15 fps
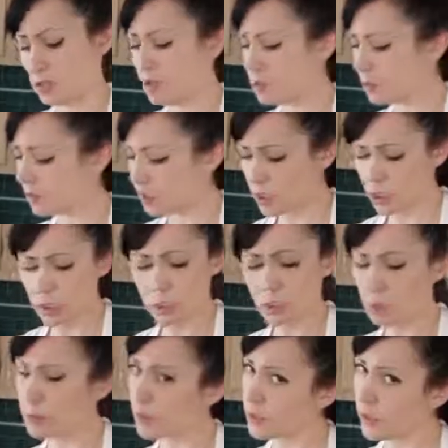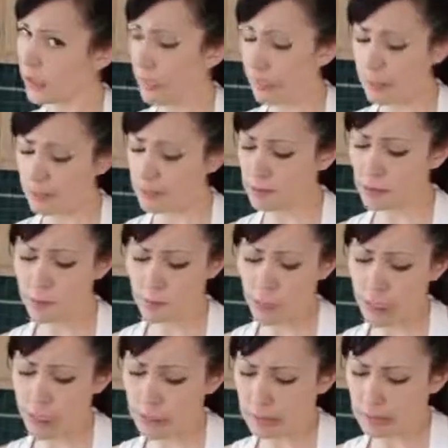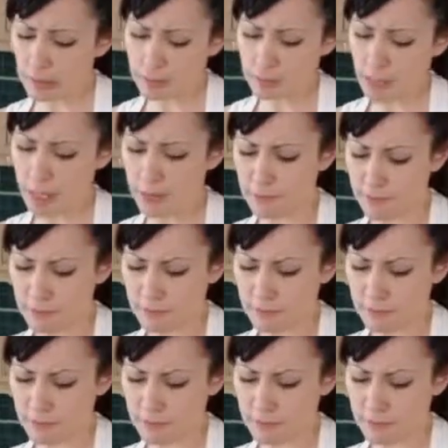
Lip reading: You could do it with your hands, but I'm not